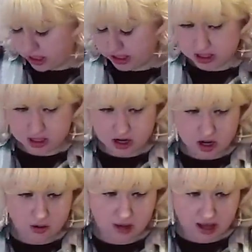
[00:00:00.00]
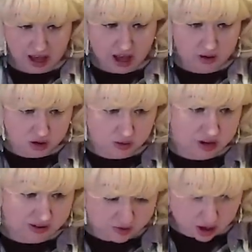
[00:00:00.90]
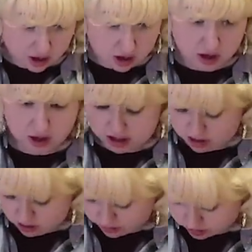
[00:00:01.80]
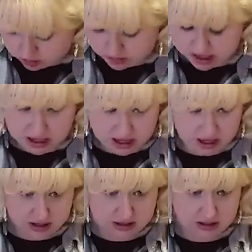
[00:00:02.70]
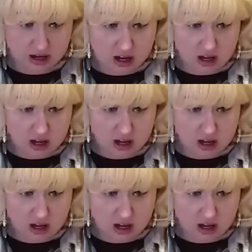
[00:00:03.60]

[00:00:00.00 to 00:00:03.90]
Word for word: wanting to know, how do I vlog and homeschool my kids?